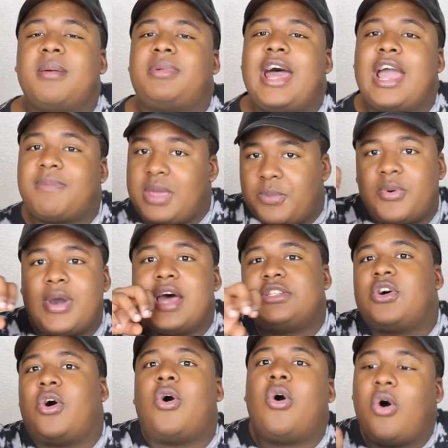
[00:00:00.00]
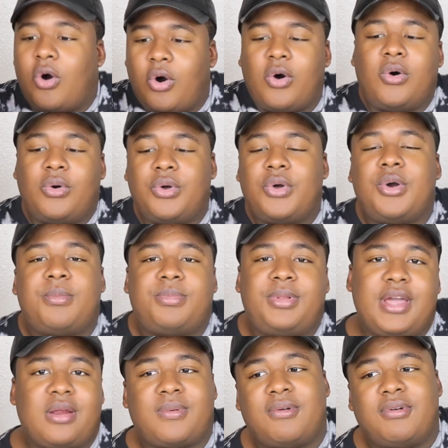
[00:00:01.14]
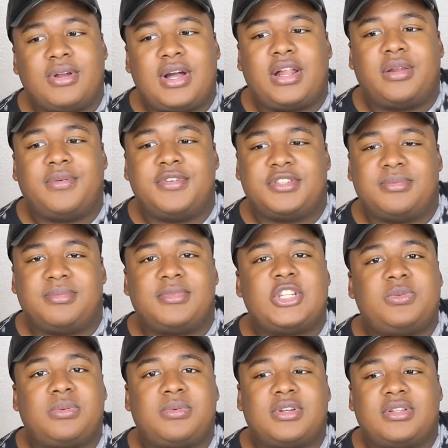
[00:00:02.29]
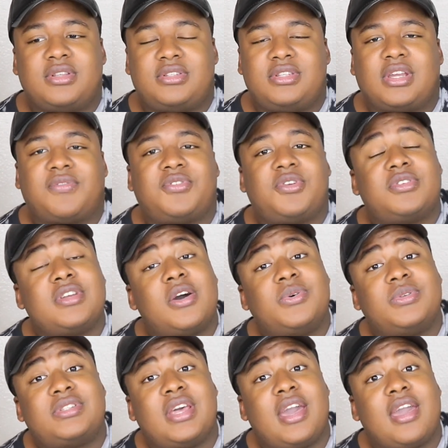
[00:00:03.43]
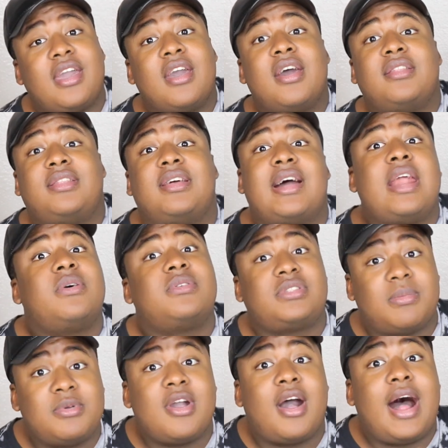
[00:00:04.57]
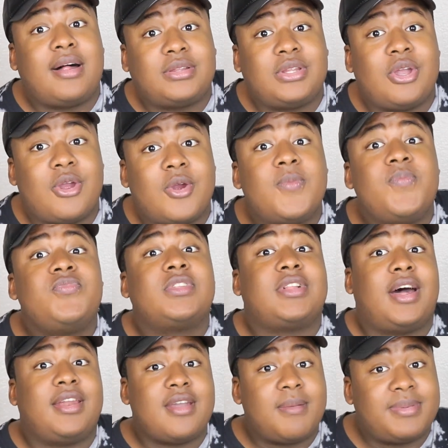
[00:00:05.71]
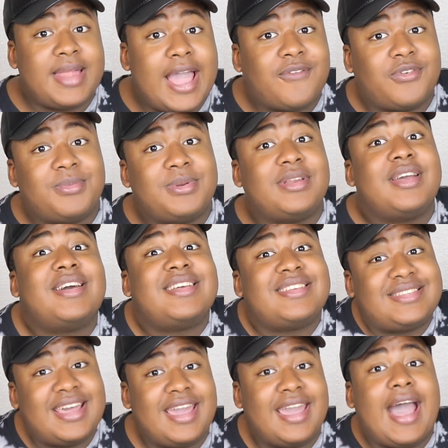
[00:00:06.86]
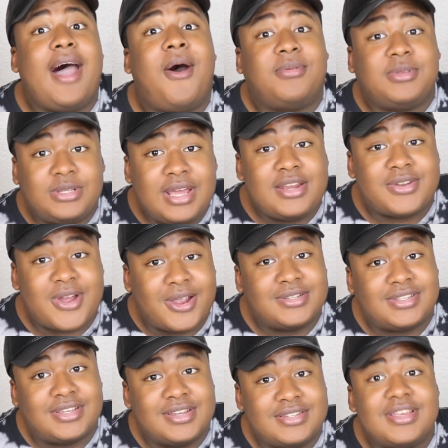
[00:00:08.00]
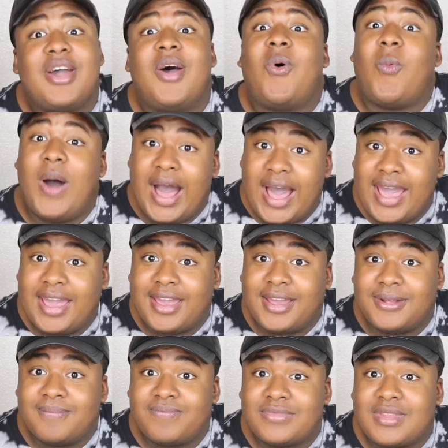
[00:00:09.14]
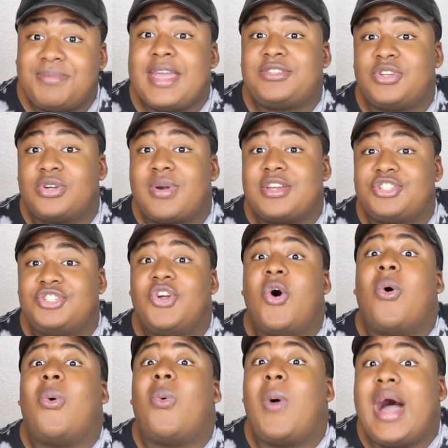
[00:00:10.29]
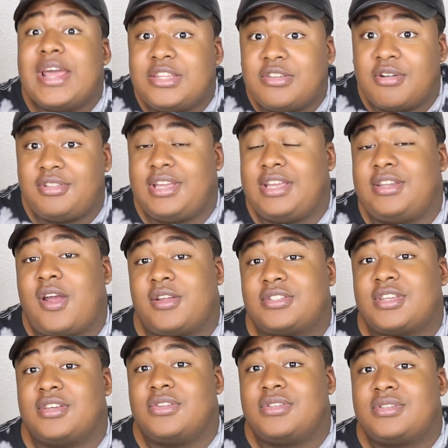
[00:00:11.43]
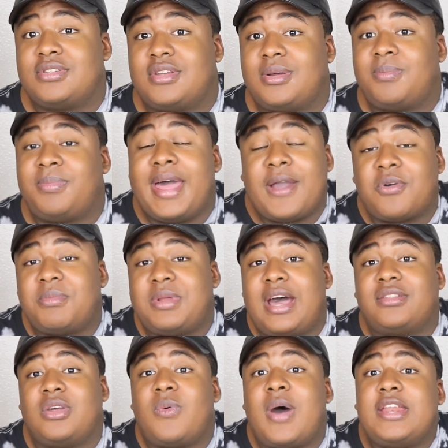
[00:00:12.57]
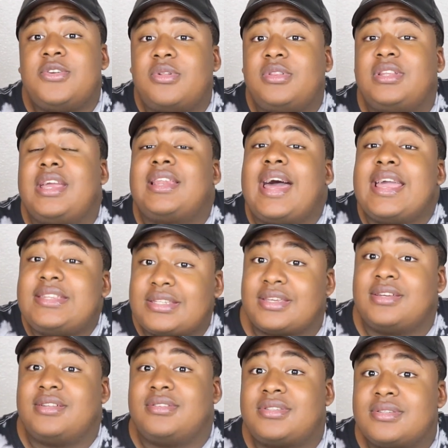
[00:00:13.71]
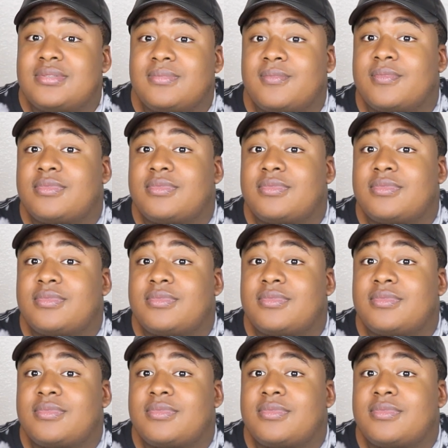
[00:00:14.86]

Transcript: Black people as a whole play a role in colorism. Let's be realistic. And for those of y'all who say that, I know some of y'all out there, a lot of y'all black women say, I only date dark skins. Why? Let me ask you a question. Why do you only eat dark skins? Black women out there, why do you only date light skins?